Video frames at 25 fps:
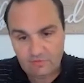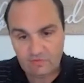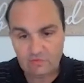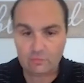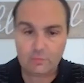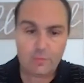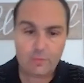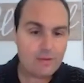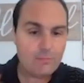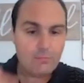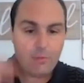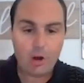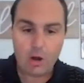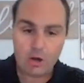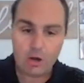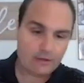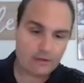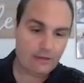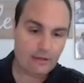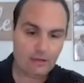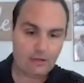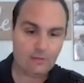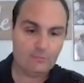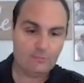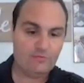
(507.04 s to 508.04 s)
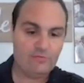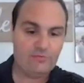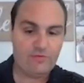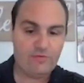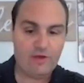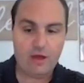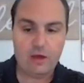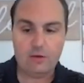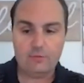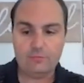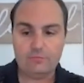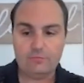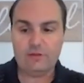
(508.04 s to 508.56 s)
is where marketing comes
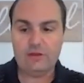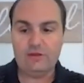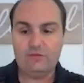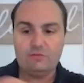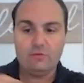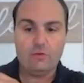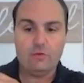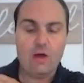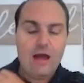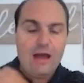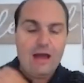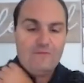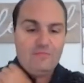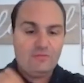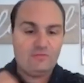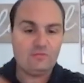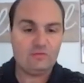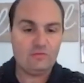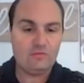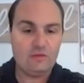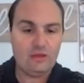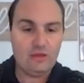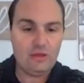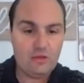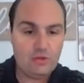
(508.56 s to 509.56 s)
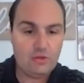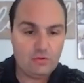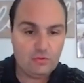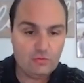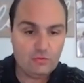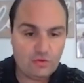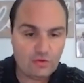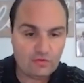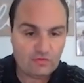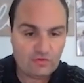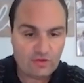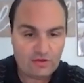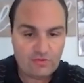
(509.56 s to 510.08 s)
involved, and so obviously you
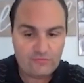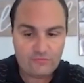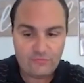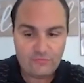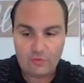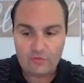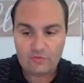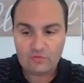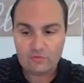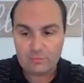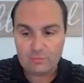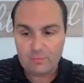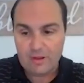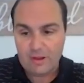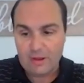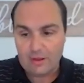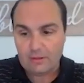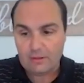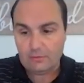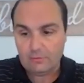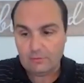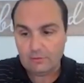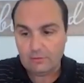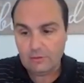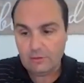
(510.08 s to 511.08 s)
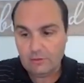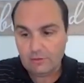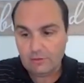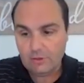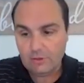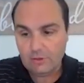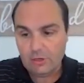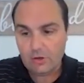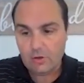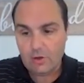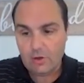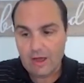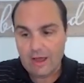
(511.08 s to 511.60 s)
just send a voicemail.
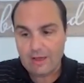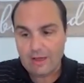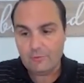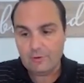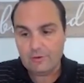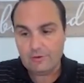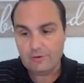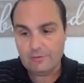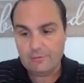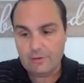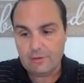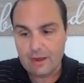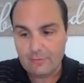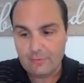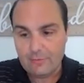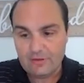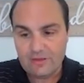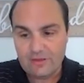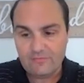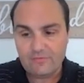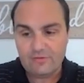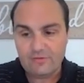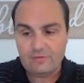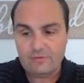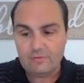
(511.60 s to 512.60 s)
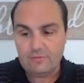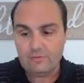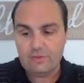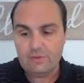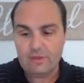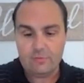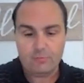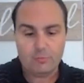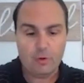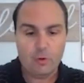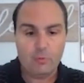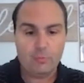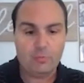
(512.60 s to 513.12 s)
I would give it the
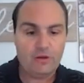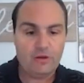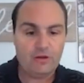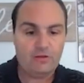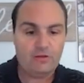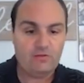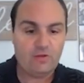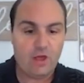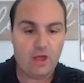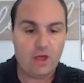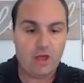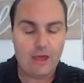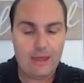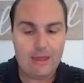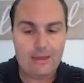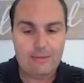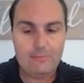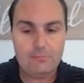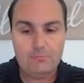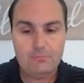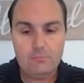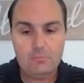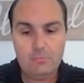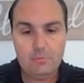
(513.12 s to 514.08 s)
appropriate time.